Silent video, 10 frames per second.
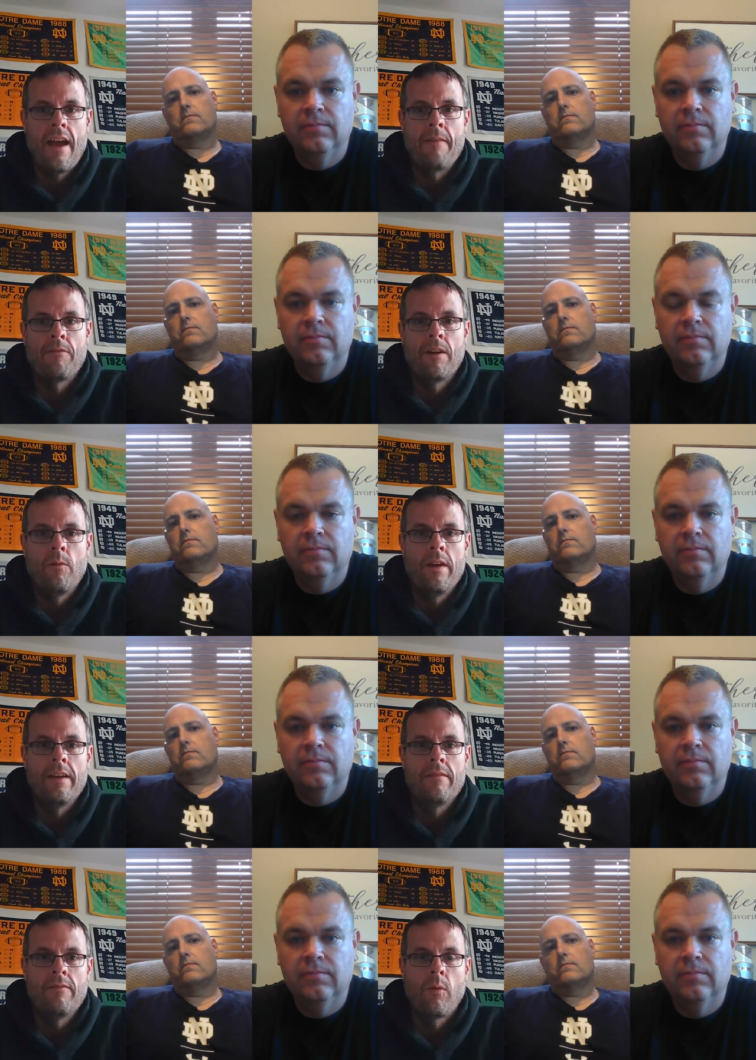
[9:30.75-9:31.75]
Speaker 1: every
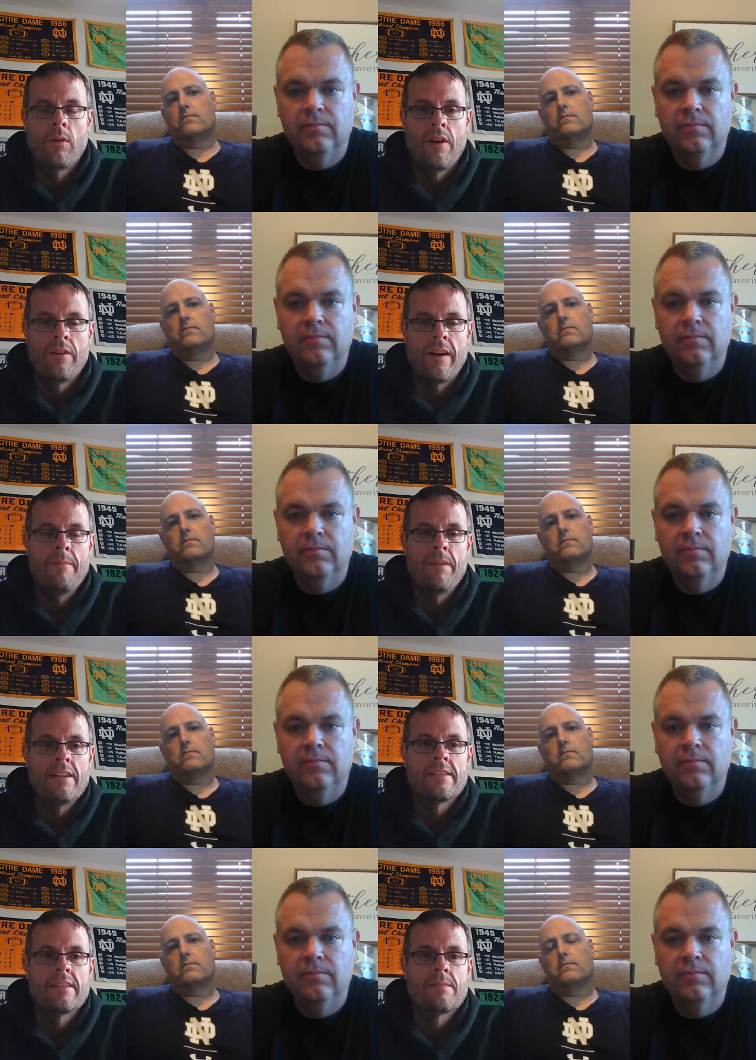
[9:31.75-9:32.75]
week for Notre Dame
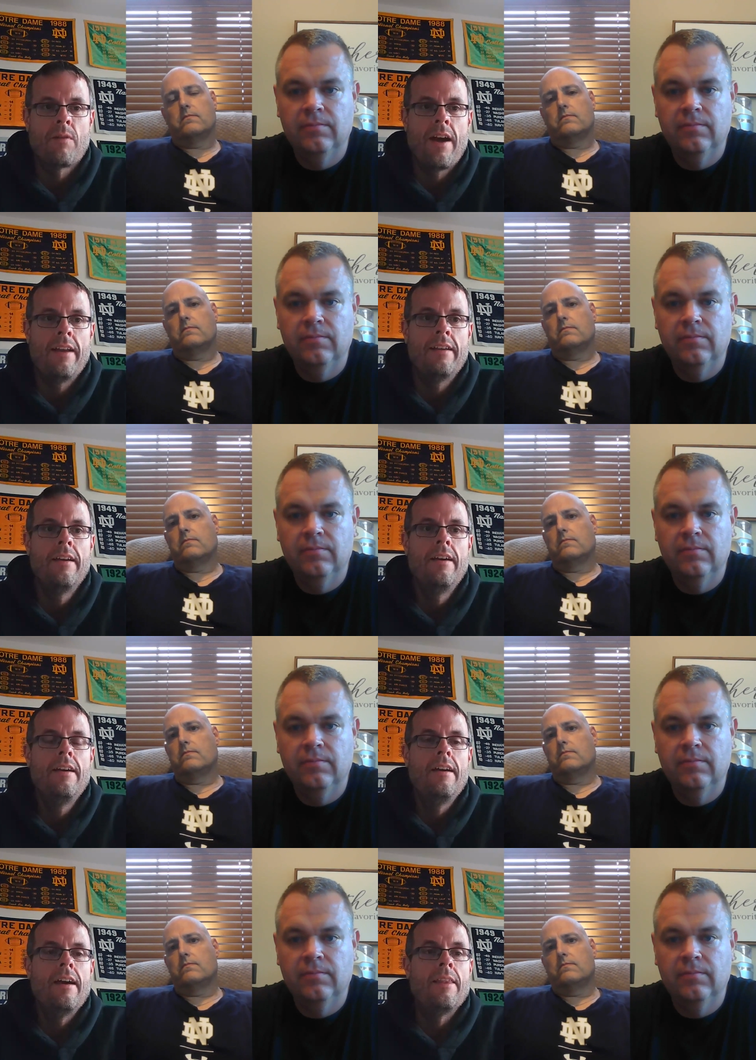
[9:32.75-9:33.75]
against the spread,
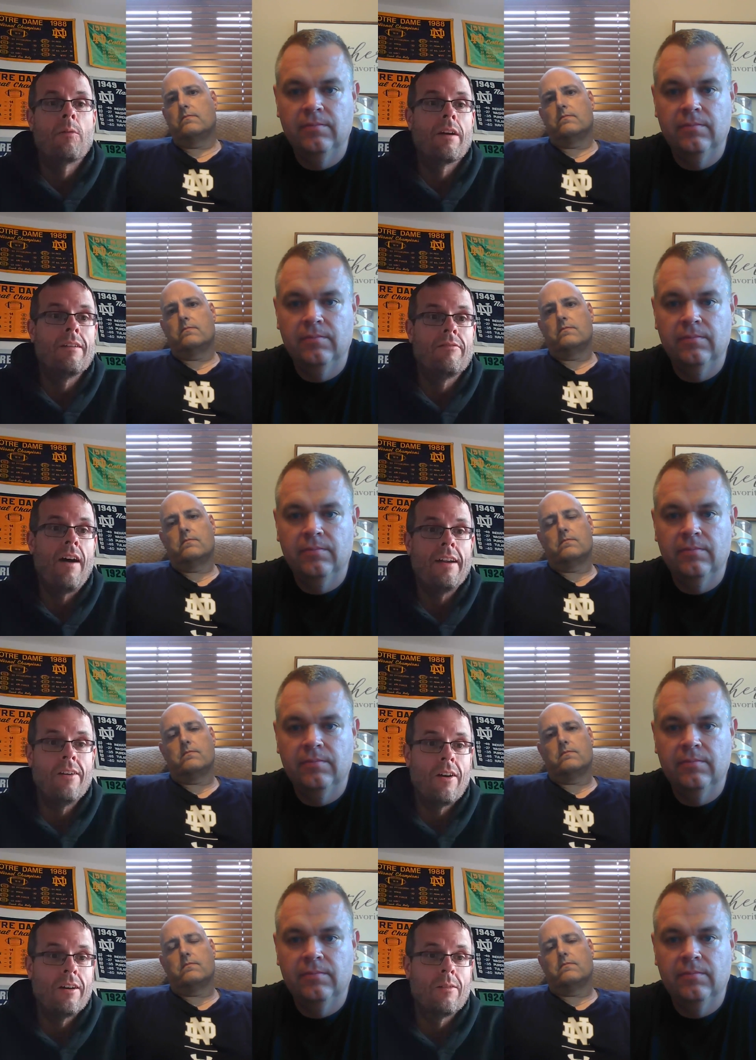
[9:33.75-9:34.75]
and then we're going to find
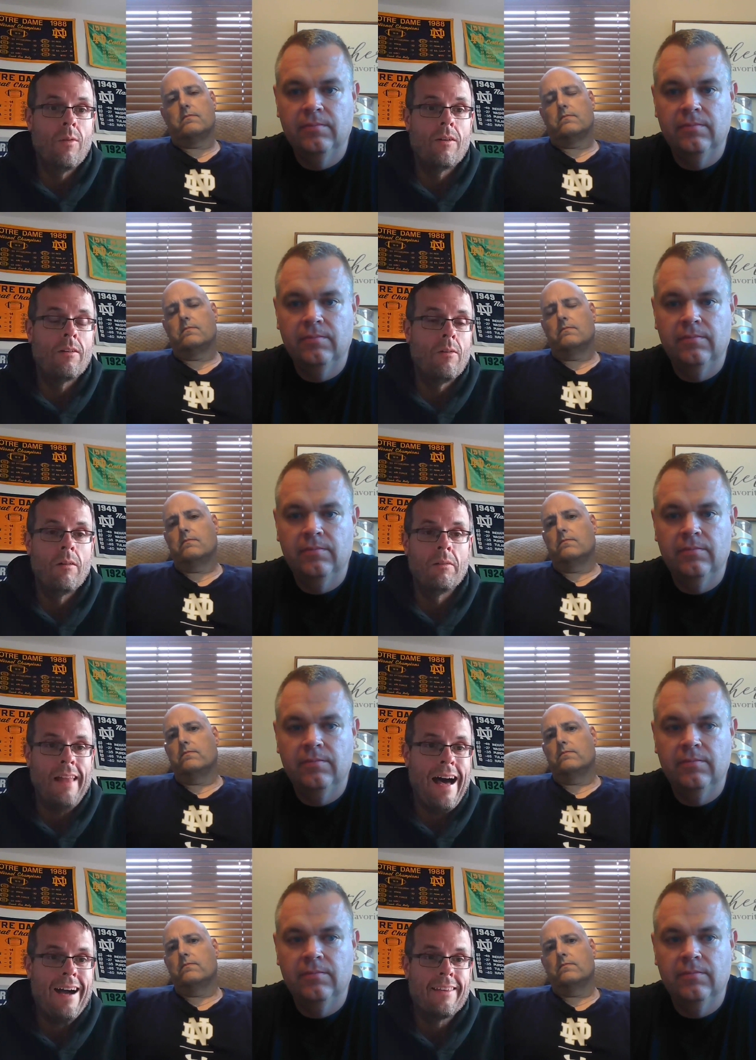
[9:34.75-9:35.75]
our quote unquote
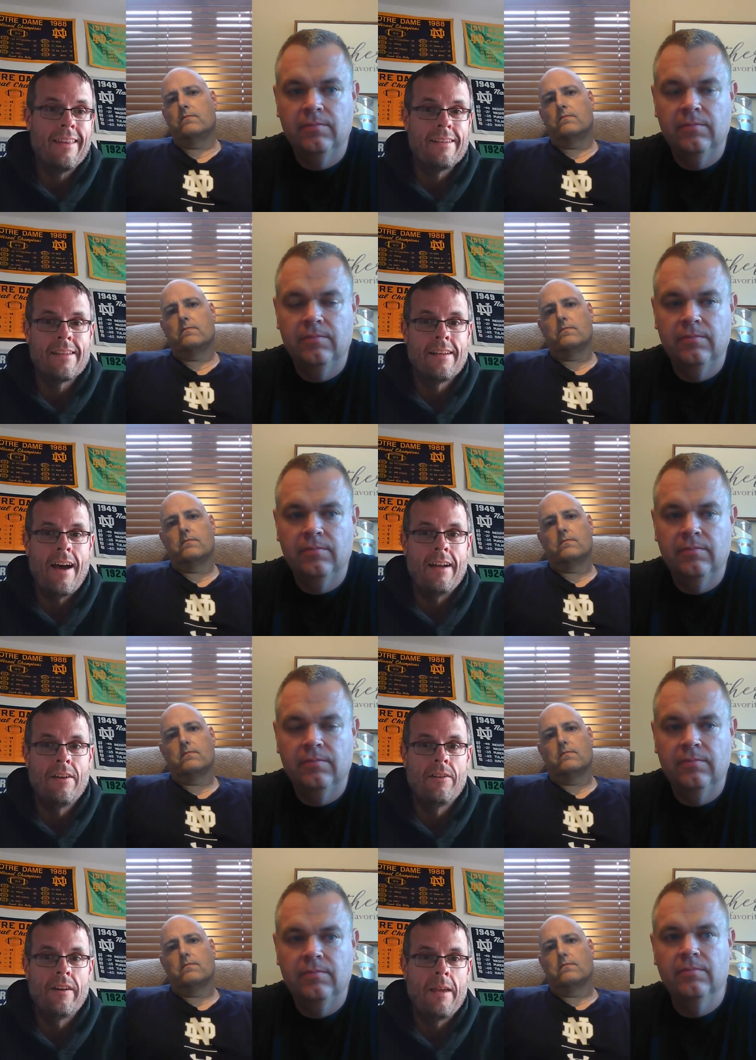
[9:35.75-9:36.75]
lock that is a non
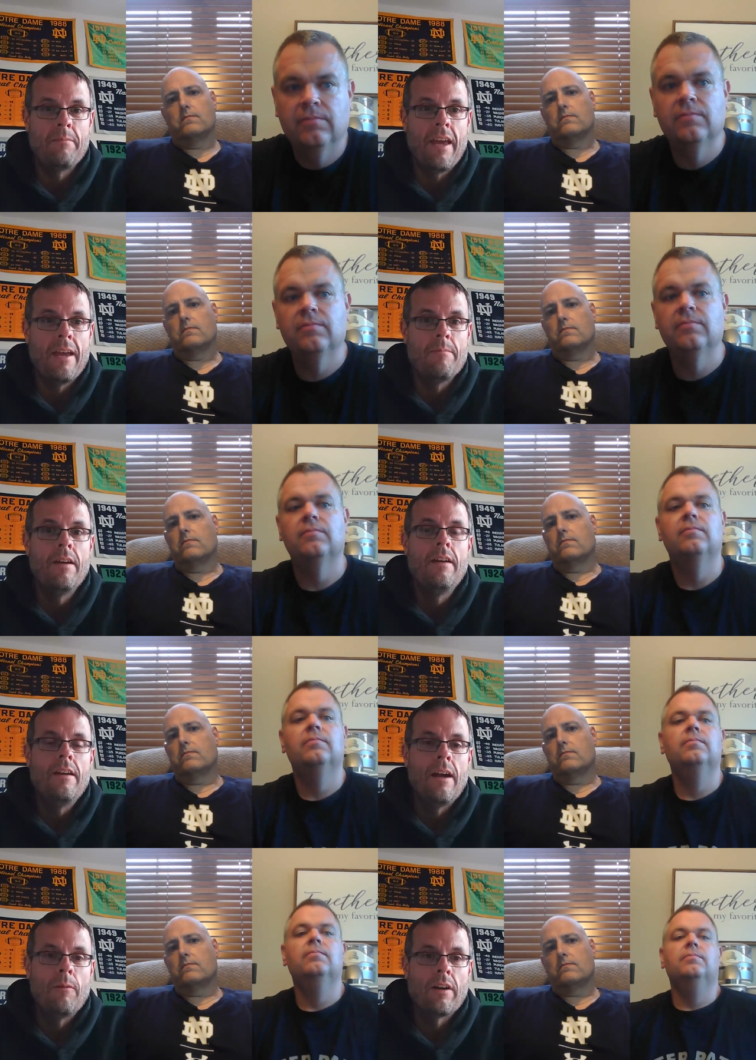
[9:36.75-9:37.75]
Notre Dame game,
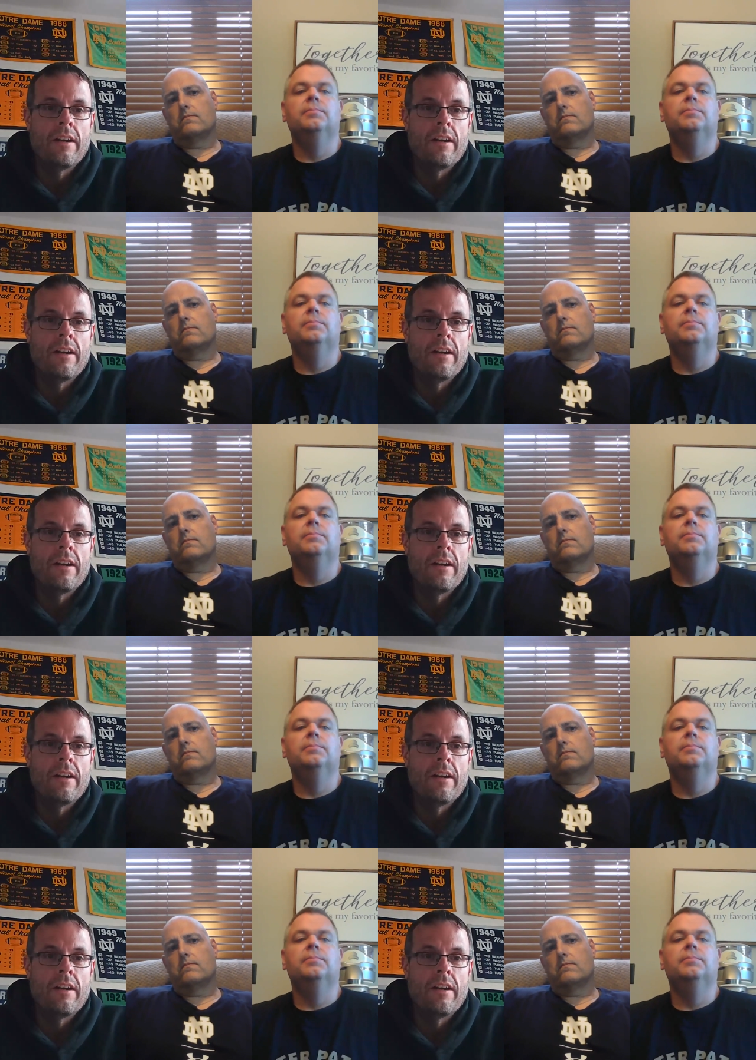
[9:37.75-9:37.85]
and we're